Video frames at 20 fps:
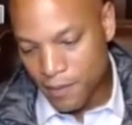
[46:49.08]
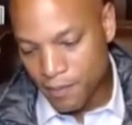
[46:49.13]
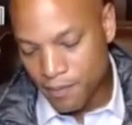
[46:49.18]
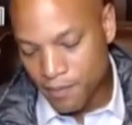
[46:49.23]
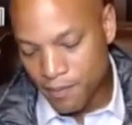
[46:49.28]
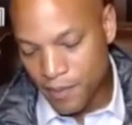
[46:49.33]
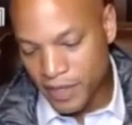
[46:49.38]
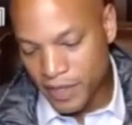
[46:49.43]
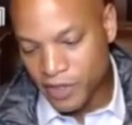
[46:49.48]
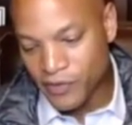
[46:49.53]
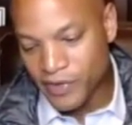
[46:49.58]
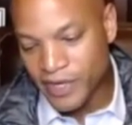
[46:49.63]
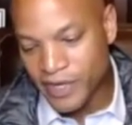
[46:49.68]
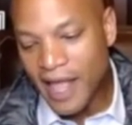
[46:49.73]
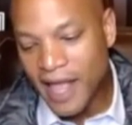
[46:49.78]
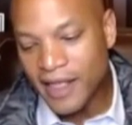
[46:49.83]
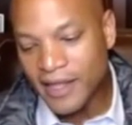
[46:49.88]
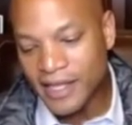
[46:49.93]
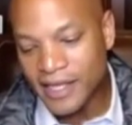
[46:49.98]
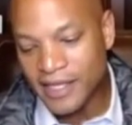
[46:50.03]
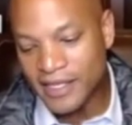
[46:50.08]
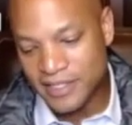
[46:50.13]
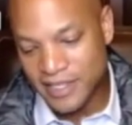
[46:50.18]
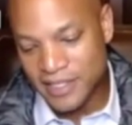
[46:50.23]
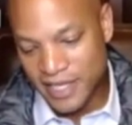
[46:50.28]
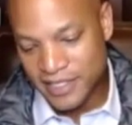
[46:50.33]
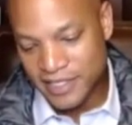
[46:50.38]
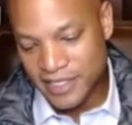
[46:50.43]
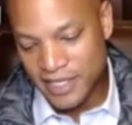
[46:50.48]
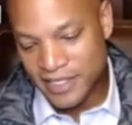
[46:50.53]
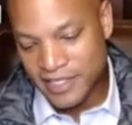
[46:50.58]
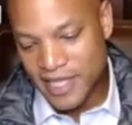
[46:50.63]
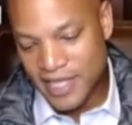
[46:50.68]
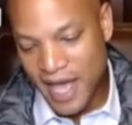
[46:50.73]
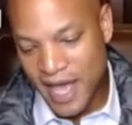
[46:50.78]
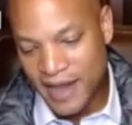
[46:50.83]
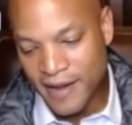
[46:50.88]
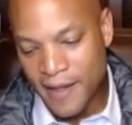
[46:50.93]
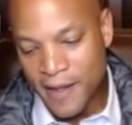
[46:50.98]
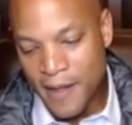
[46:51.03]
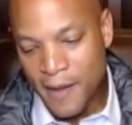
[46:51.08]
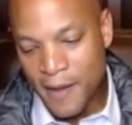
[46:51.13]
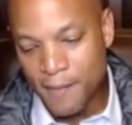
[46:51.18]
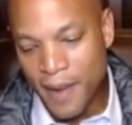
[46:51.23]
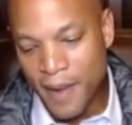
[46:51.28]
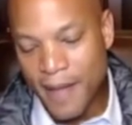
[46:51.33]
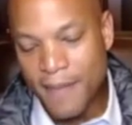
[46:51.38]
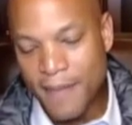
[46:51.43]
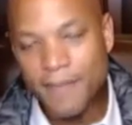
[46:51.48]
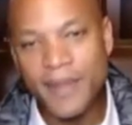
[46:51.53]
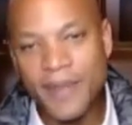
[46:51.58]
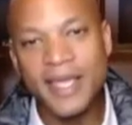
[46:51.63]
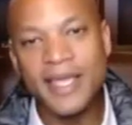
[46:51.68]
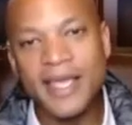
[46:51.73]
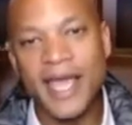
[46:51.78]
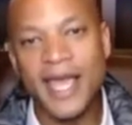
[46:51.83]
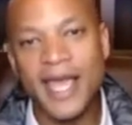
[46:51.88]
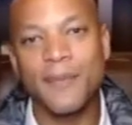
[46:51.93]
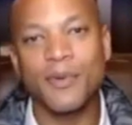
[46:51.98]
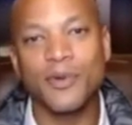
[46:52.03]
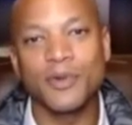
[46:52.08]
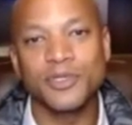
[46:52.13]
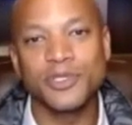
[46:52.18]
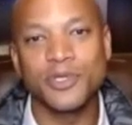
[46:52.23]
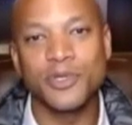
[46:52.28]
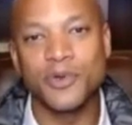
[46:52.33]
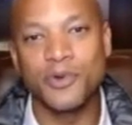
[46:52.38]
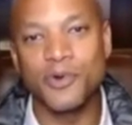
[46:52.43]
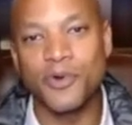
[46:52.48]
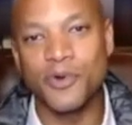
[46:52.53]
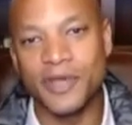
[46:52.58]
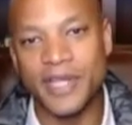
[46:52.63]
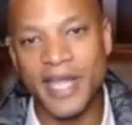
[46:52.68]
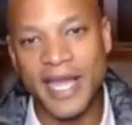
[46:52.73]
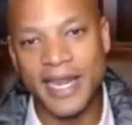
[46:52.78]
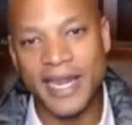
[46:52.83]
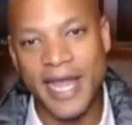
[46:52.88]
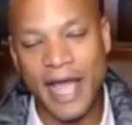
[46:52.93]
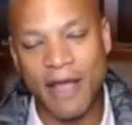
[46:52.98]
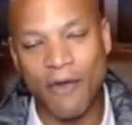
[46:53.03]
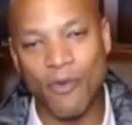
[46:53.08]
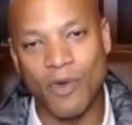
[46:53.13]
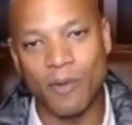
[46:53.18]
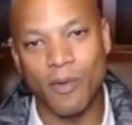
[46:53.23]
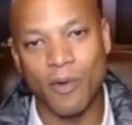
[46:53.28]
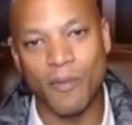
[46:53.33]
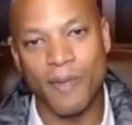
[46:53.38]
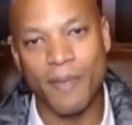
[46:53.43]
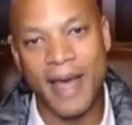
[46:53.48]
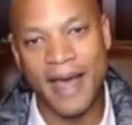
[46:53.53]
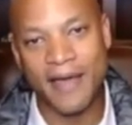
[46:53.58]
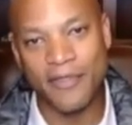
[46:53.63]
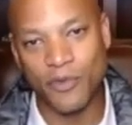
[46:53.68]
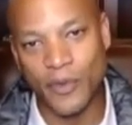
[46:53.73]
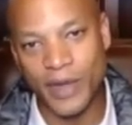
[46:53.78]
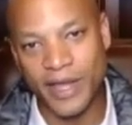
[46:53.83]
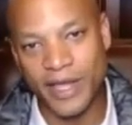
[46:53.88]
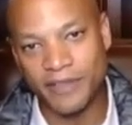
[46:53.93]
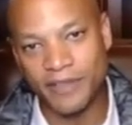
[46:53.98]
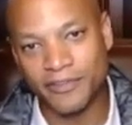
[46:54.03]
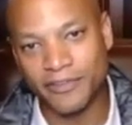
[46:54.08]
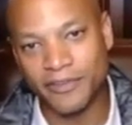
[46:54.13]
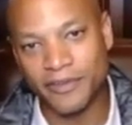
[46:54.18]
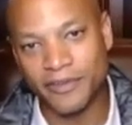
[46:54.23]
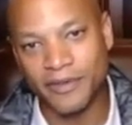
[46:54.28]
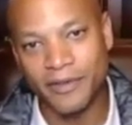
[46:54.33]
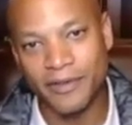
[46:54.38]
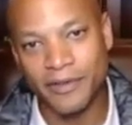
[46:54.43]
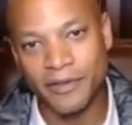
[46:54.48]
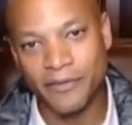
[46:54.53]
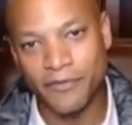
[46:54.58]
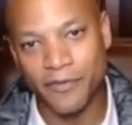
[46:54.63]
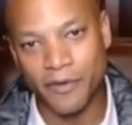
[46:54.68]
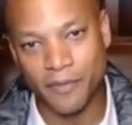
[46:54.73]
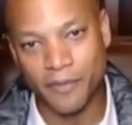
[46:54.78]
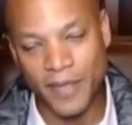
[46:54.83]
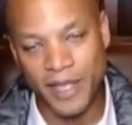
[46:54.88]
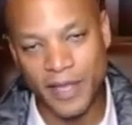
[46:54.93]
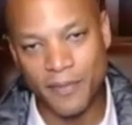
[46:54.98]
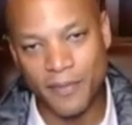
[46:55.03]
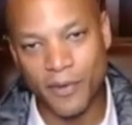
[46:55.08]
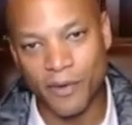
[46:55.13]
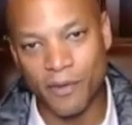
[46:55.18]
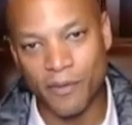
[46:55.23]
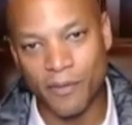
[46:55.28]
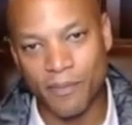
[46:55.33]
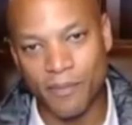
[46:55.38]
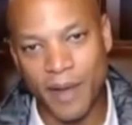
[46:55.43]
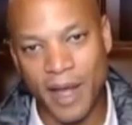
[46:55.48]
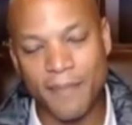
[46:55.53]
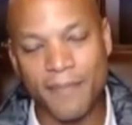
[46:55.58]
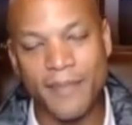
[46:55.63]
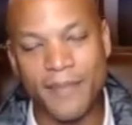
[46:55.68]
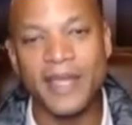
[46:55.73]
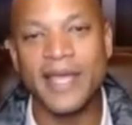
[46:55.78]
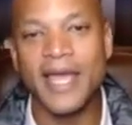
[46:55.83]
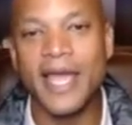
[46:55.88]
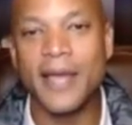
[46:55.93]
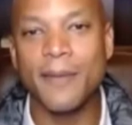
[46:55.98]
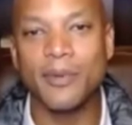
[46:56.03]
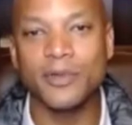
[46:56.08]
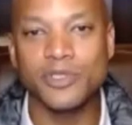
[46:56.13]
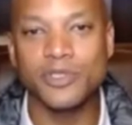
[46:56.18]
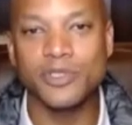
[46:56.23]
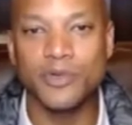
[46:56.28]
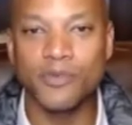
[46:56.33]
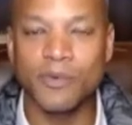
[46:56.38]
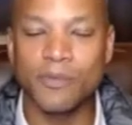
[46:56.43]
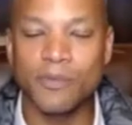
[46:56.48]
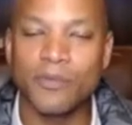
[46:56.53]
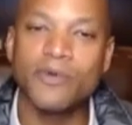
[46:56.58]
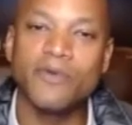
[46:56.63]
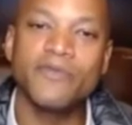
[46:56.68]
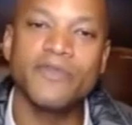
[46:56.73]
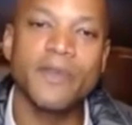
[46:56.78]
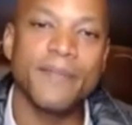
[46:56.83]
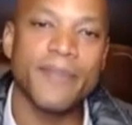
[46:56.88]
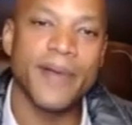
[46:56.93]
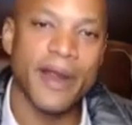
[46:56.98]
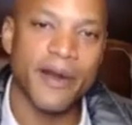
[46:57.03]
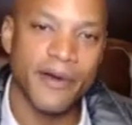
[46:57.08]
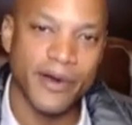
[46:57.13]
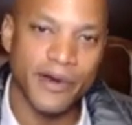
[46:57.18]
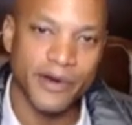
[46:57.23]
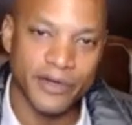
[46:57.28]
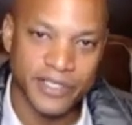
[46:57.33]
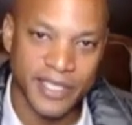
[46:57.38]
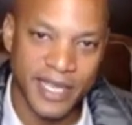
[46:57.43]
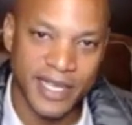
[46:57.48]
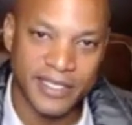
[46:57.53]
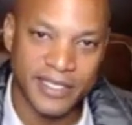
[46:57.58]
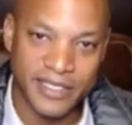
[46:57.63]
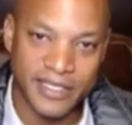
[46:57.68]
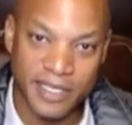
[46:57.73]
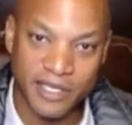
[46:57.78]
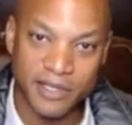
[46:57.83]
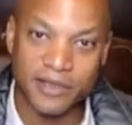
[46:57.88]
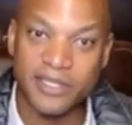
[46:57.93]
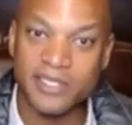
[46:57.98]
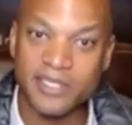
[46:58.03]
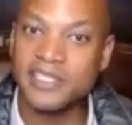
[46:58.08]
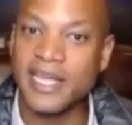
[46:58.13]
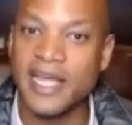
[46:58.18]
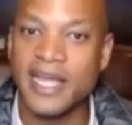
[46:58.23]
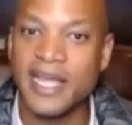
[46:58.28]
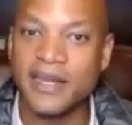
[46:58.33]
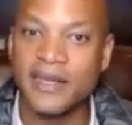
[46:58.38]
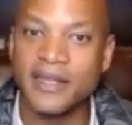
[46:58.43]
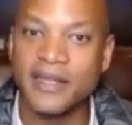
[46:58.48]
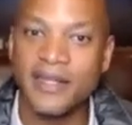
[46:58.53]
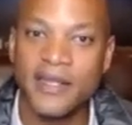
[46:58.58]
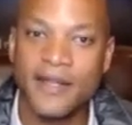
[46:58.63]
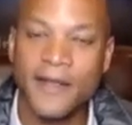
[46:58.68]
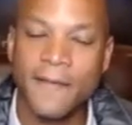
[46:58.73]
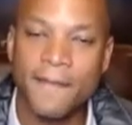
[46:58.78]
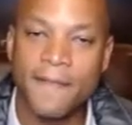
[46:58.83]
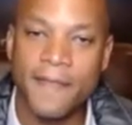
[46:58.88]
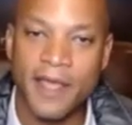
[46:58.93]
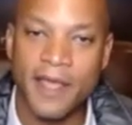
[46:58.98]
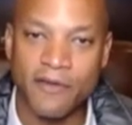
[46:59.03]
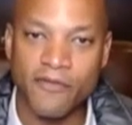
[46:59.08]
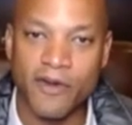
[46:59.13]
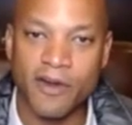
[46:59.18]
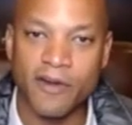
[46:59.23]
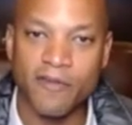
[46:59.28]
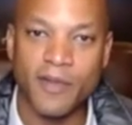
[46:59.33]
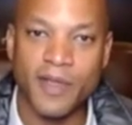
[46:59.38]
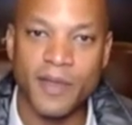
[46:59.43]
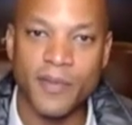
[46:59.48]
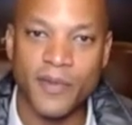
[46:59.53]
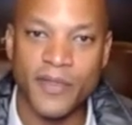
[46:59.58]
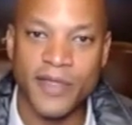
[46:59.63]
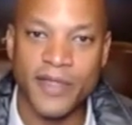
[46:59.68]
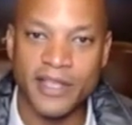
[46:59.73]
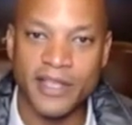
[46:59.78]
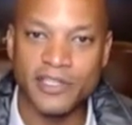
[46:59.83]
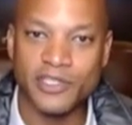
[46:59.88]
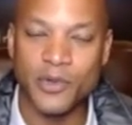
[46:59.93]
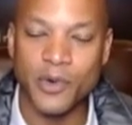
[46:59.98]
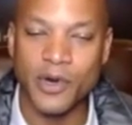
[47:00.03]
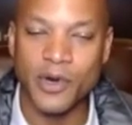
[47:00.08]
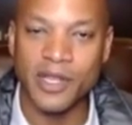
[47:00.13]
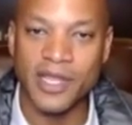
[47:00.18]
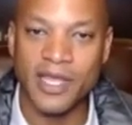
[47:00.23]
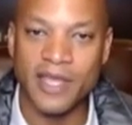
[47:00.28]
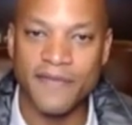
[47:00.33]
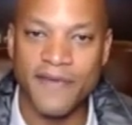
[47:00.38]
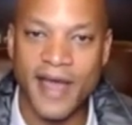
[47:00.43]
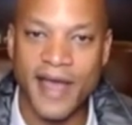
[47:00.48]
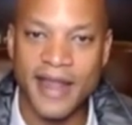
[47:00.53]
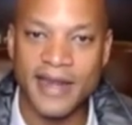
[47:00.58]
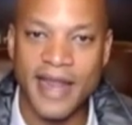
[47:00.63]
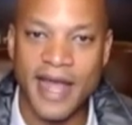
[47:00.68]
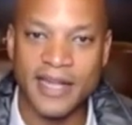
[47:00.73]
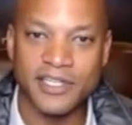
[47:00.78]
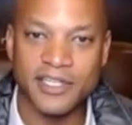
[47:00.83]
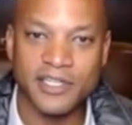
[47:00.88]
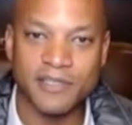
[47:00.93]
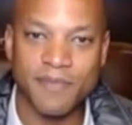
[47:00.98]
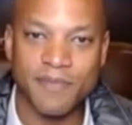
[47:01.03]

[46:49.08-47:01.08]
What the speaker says: but the reality is this: is that by being able to create equitable pathways for people, by being able to remove the barriers that continue to stand in front of people that historically have had not just